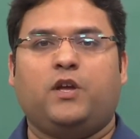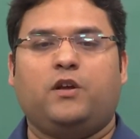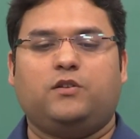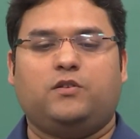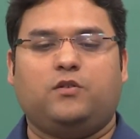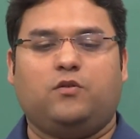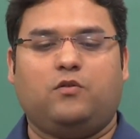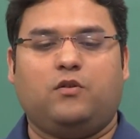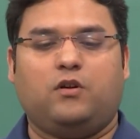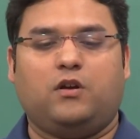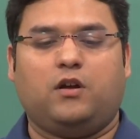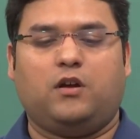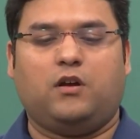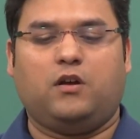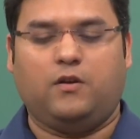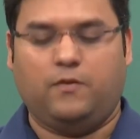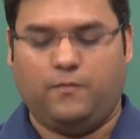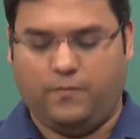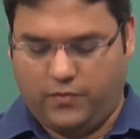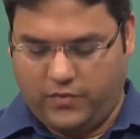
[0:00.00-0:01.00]

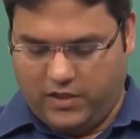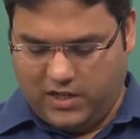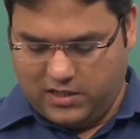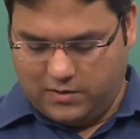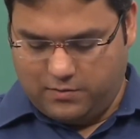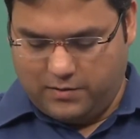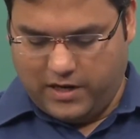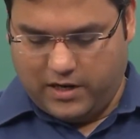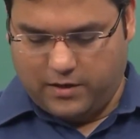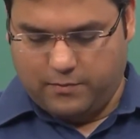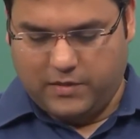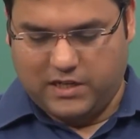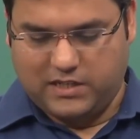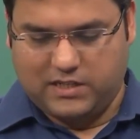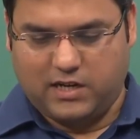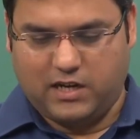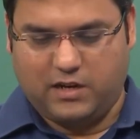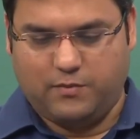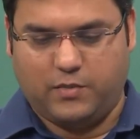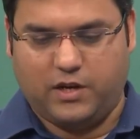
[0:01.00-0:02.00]
So this
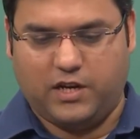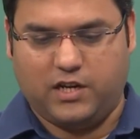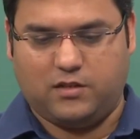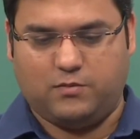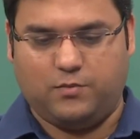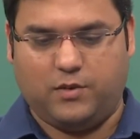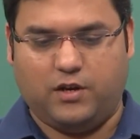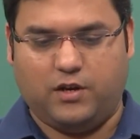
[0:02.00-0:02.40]
basically brings me